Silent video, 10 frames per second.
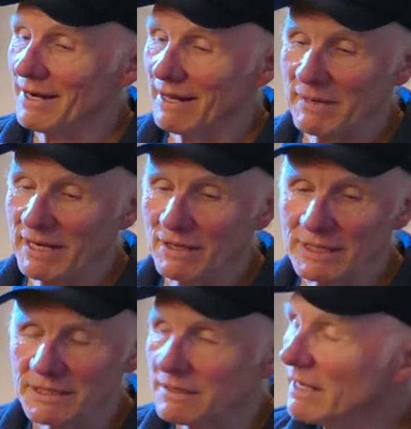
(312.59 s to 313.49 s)
I mean,
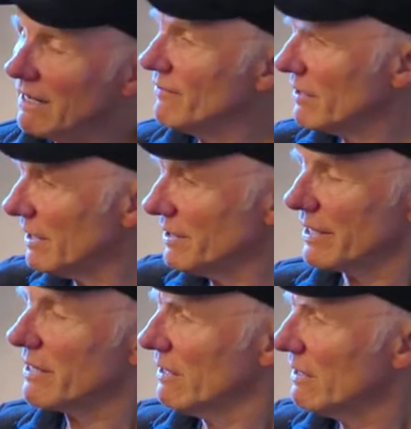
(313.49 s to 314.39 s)
listen, have you got your
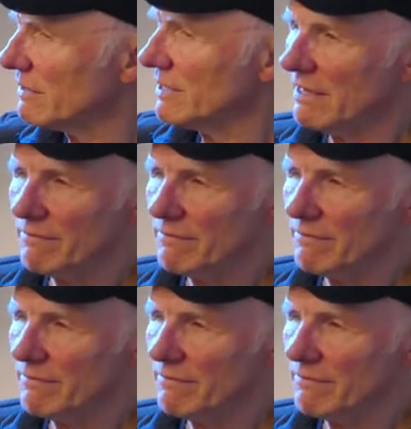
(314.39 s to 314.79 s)
card there?